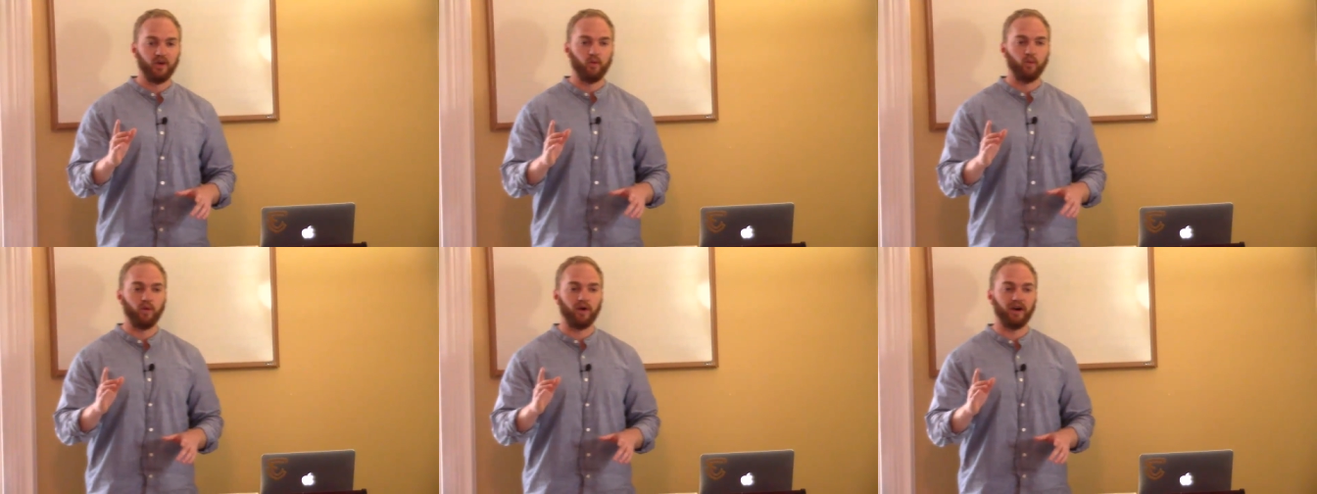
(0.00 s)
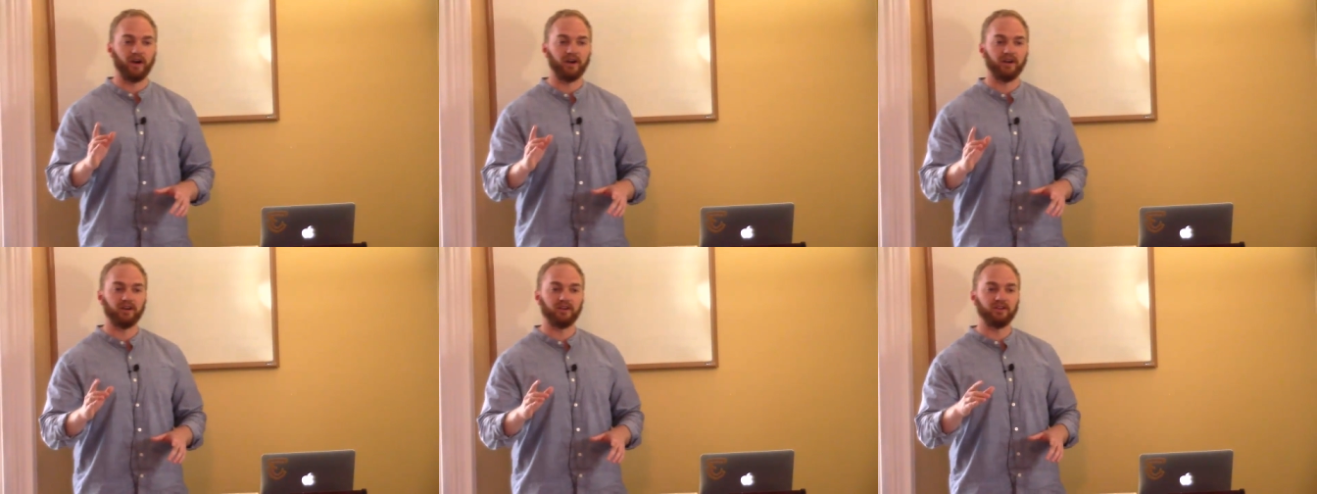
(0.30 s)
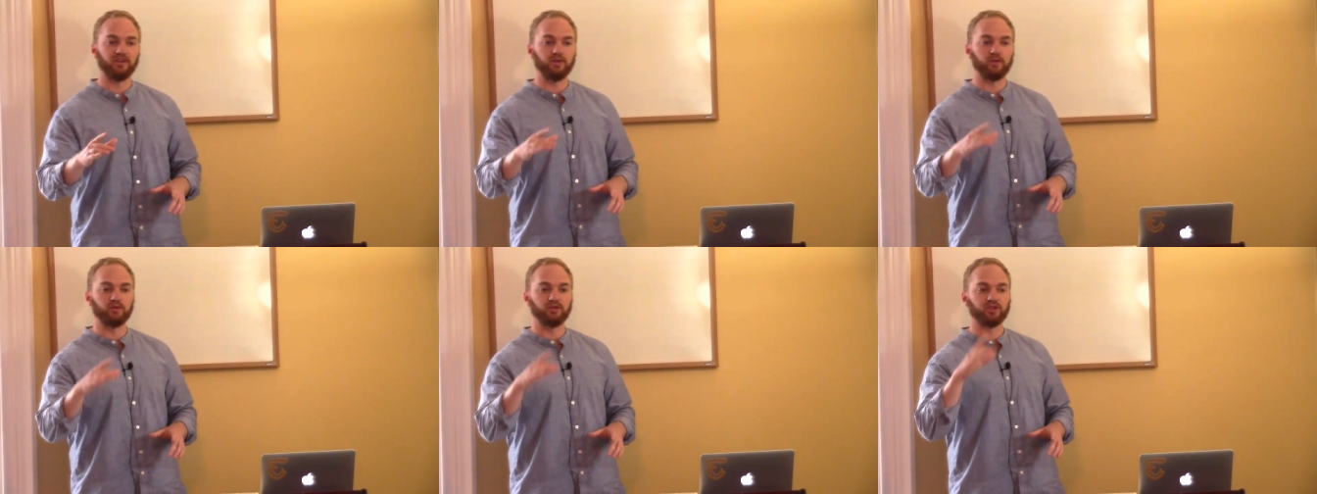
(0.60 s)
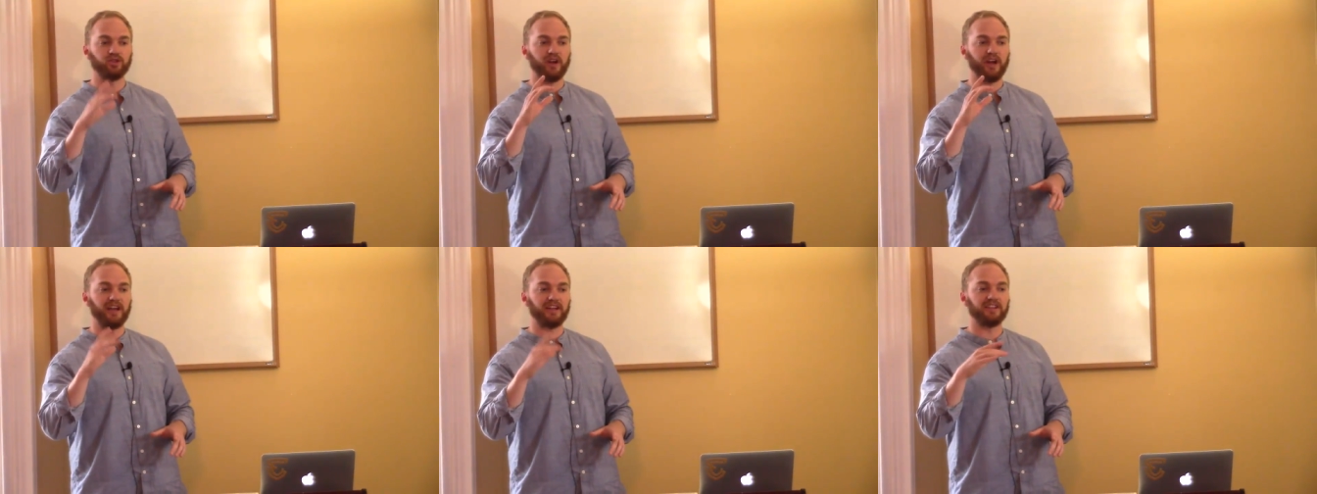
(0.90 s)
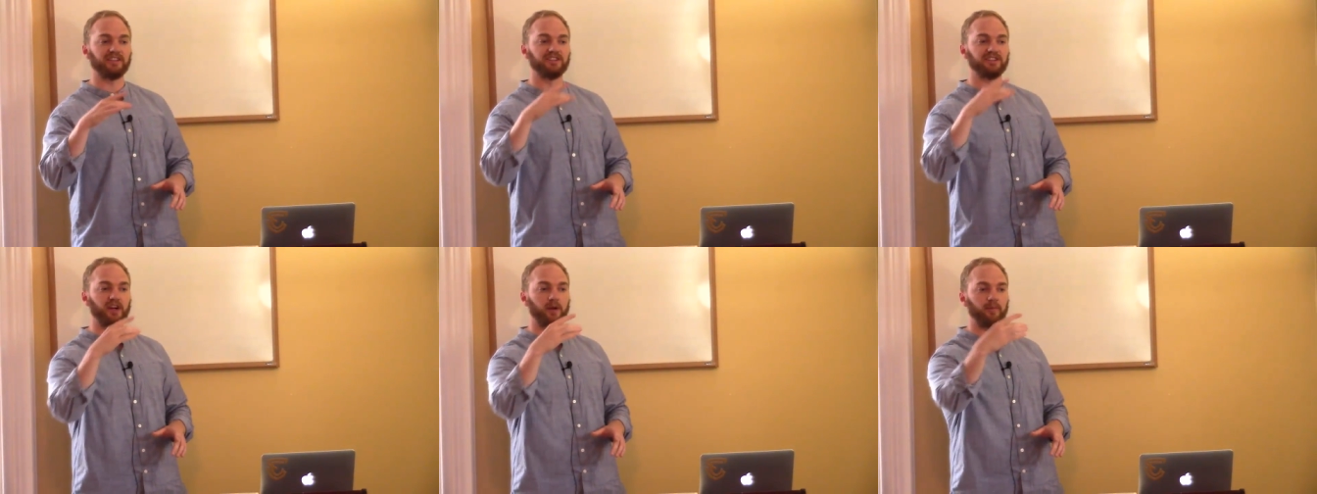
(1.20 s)
where you train
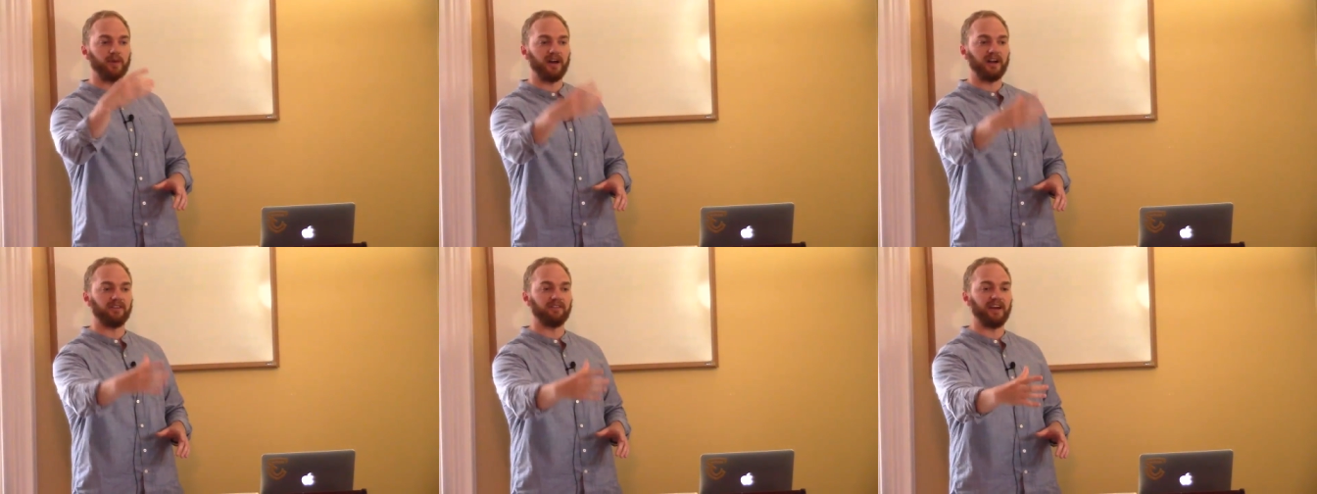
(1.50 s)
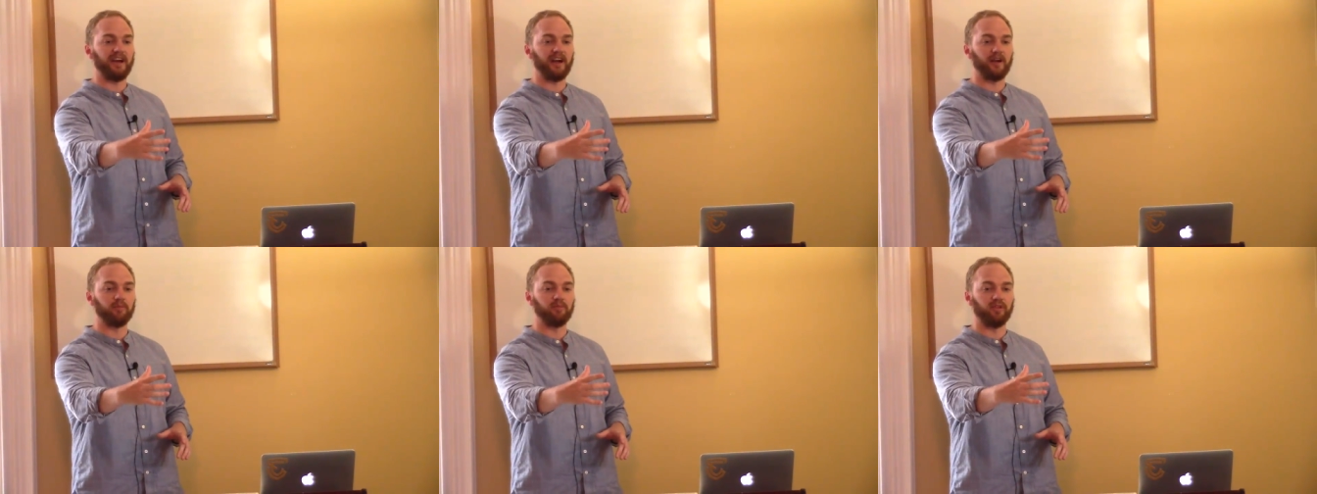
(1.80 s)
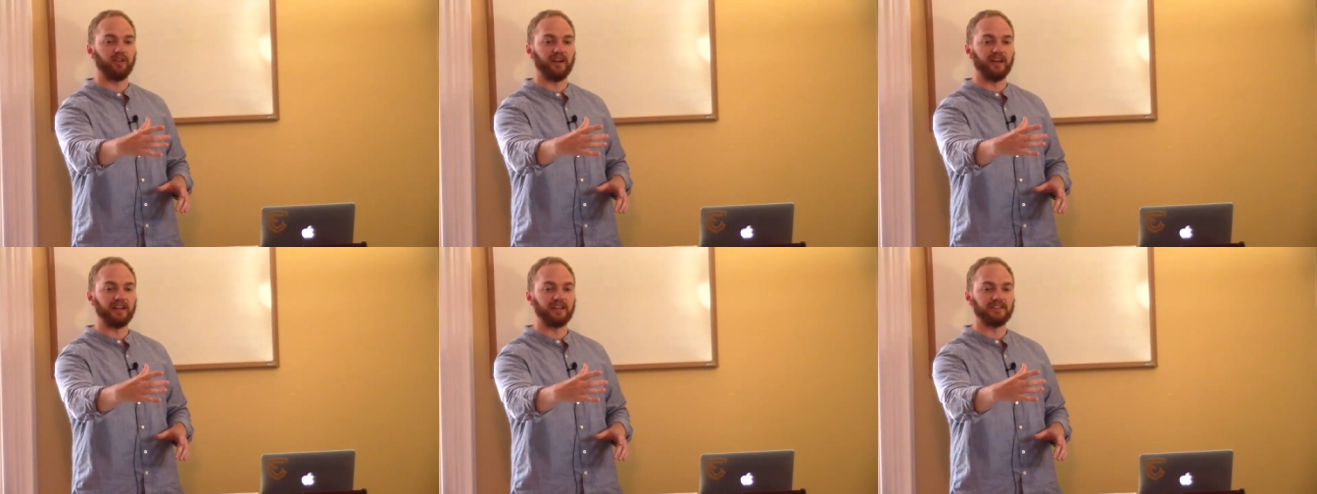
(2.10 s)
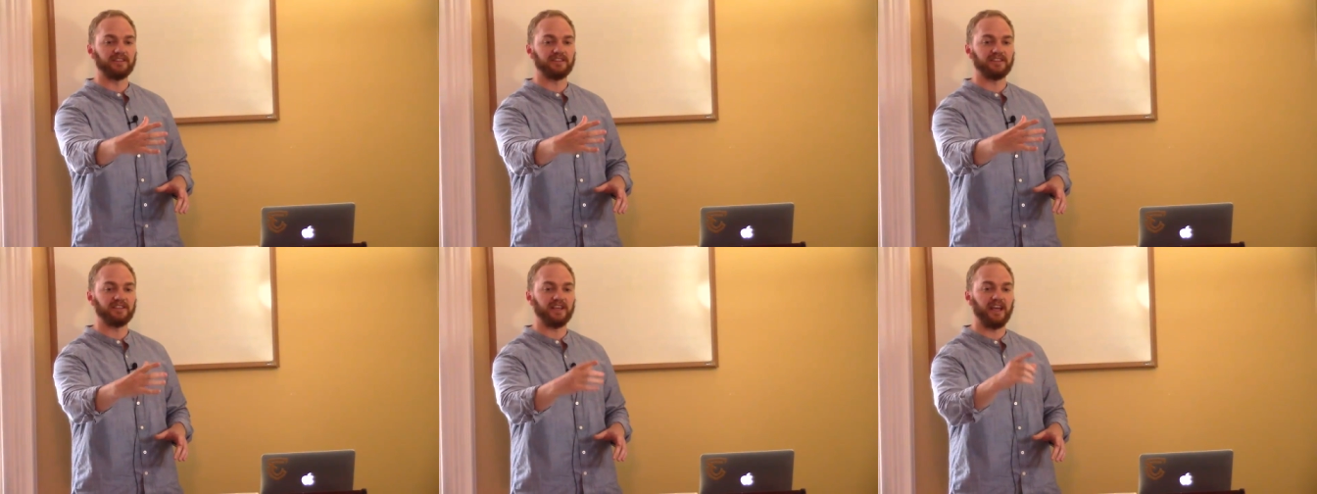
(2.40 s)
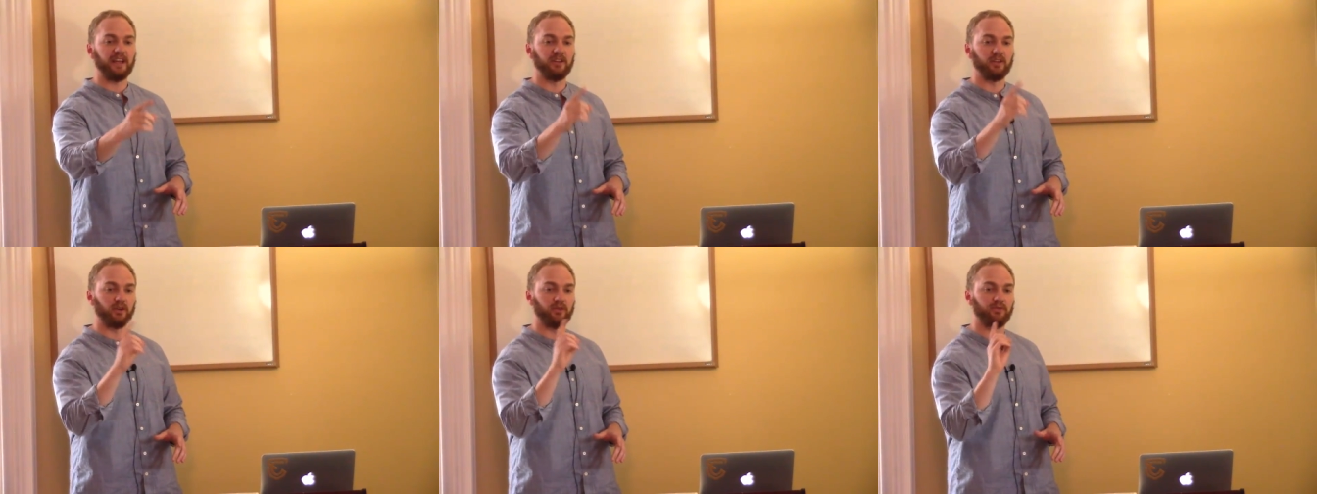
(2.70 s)
to jump out of airplanes
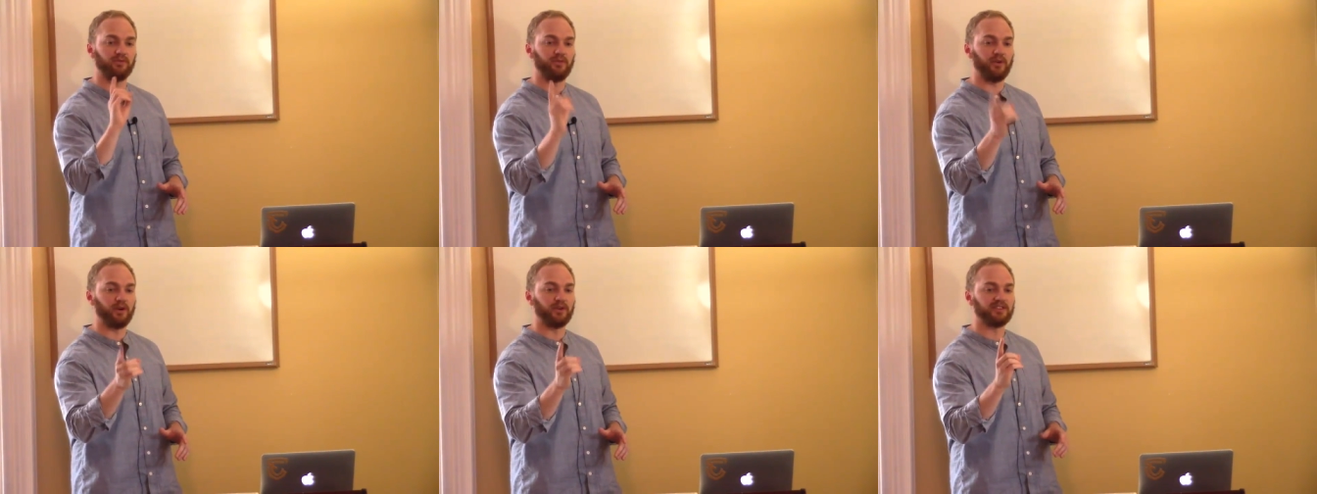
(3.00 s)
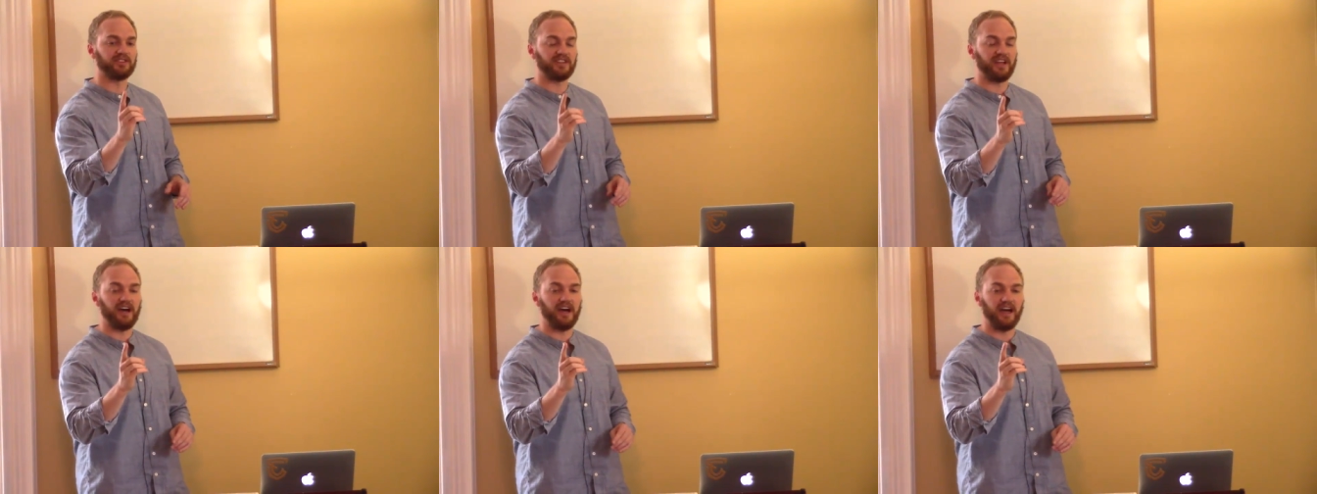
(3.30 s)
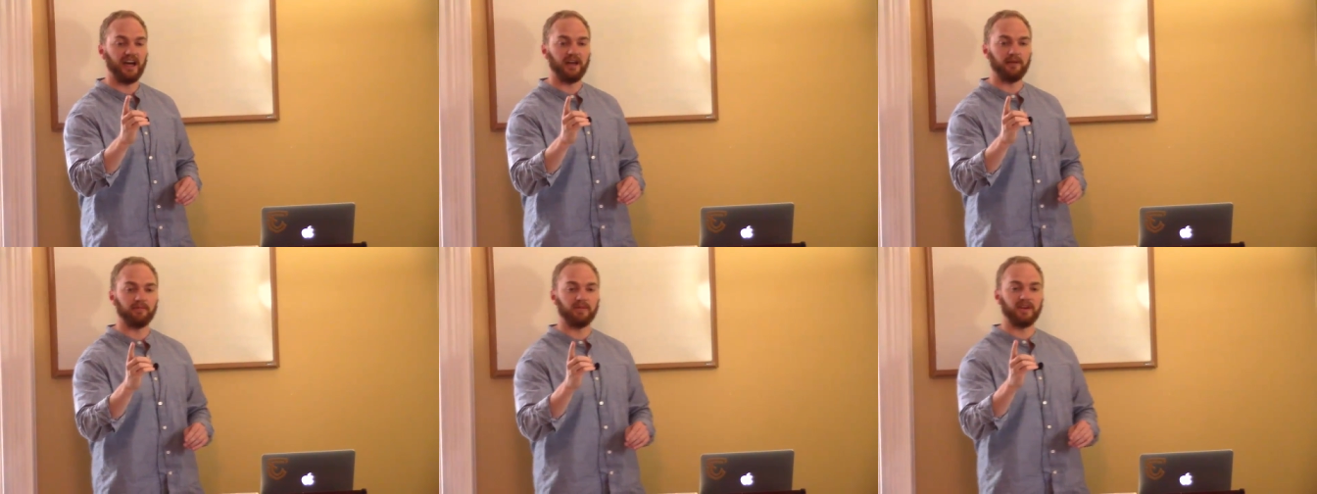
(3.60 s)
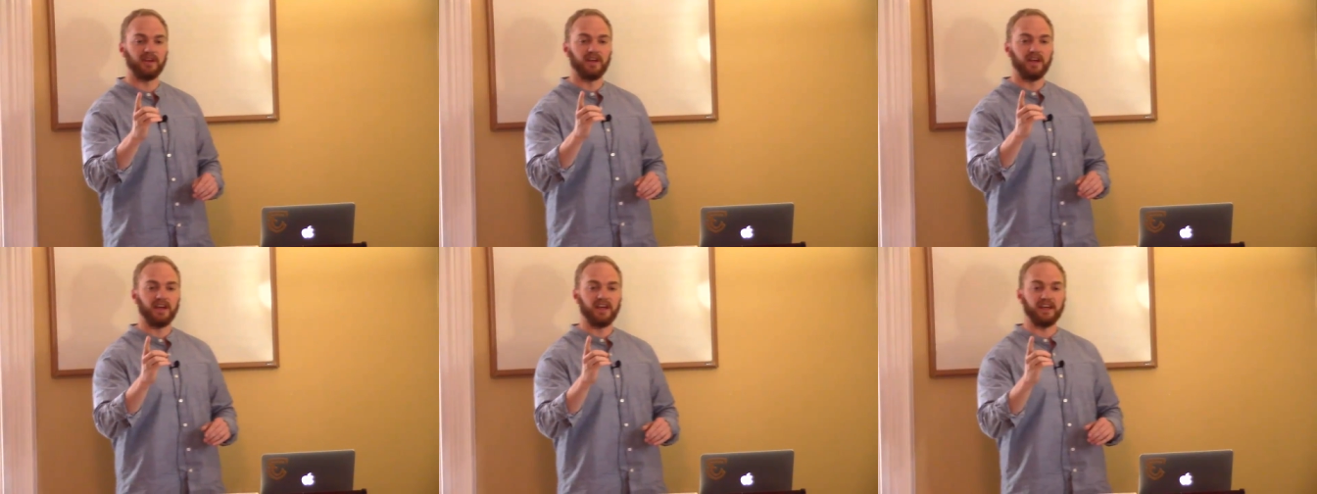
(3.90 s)
and your first time